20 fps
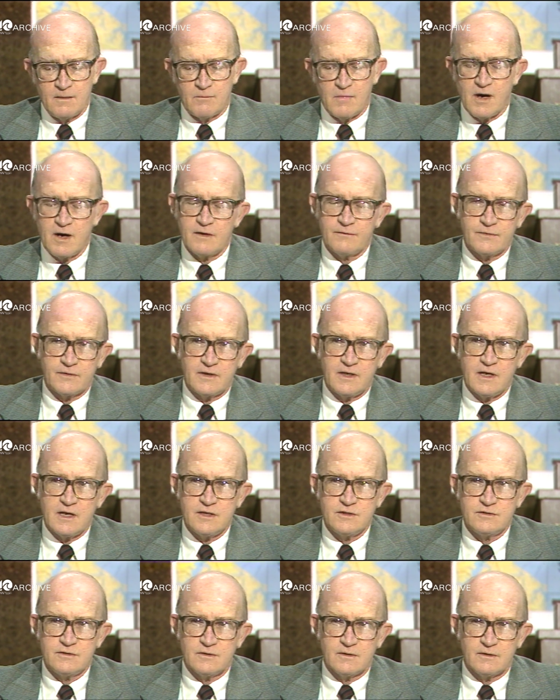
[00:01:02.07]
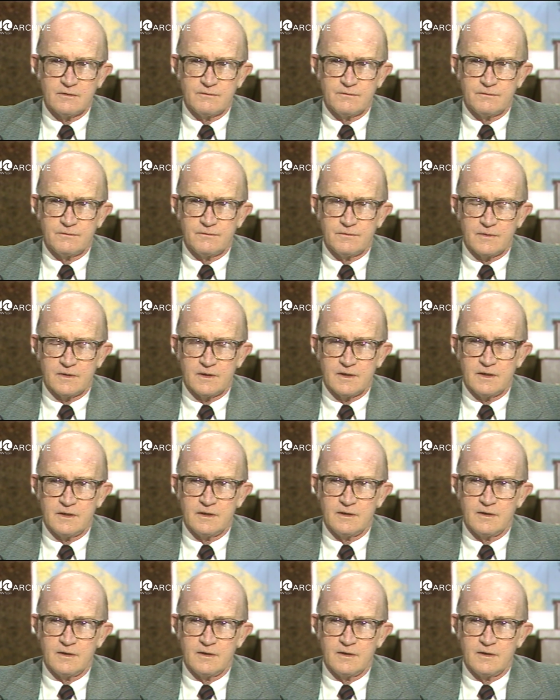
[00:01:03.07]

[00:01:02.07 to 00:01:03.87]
modification of a,